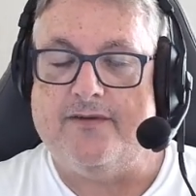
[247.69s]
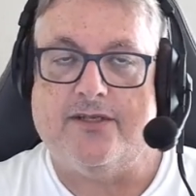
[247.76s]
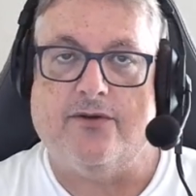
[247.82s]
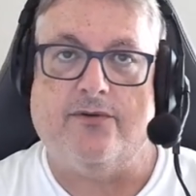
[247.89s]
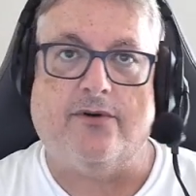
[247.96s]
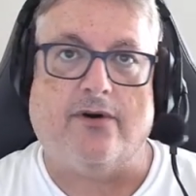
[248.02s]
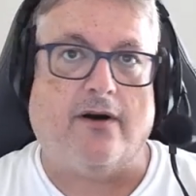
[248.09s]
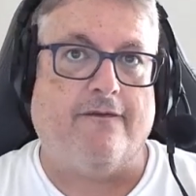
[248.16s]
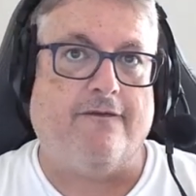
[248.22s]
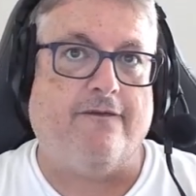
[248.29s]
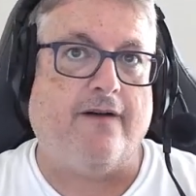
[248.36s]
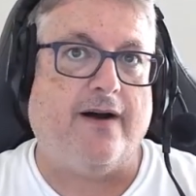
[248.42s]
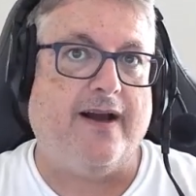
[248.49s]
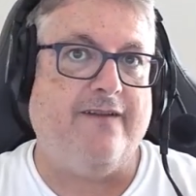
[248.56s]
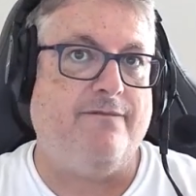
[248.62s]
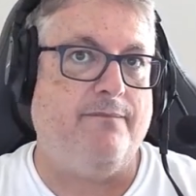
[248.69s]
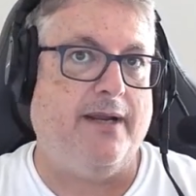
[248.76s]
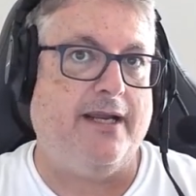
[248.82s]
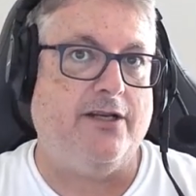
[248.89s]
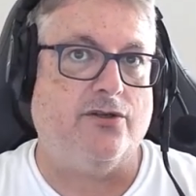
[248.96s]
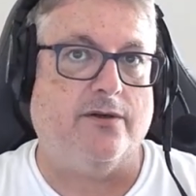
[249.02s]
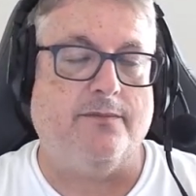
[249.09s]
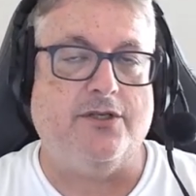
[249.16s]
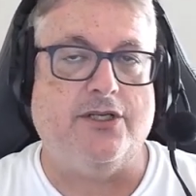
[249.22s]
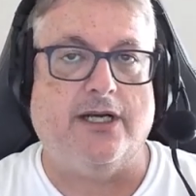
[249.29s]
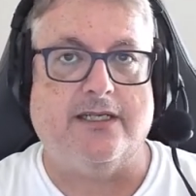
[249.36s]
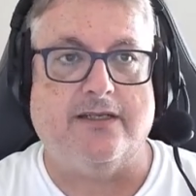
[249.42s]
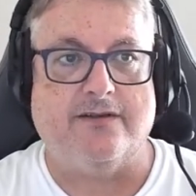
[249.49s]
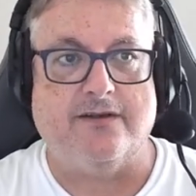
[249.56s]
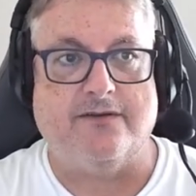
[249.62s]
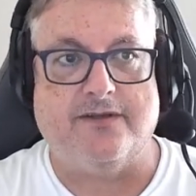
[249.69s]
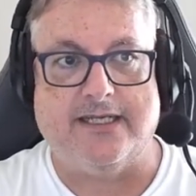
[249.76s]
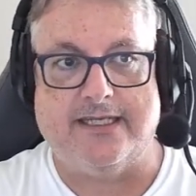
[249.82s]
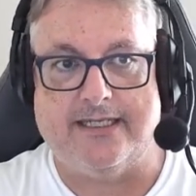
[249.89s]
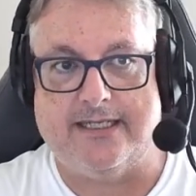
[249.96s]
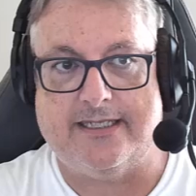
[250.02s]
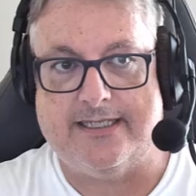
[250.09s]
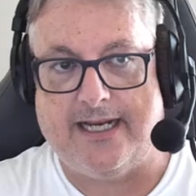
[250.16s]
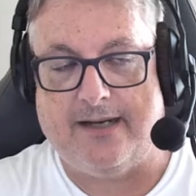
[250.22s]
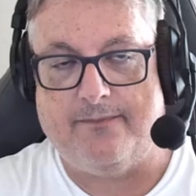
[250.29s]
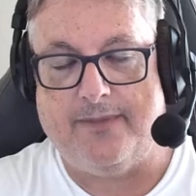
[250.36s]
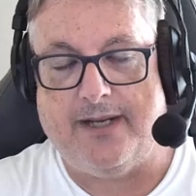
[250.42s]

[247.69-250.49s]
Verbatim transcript: So there are five major objectives of this exam,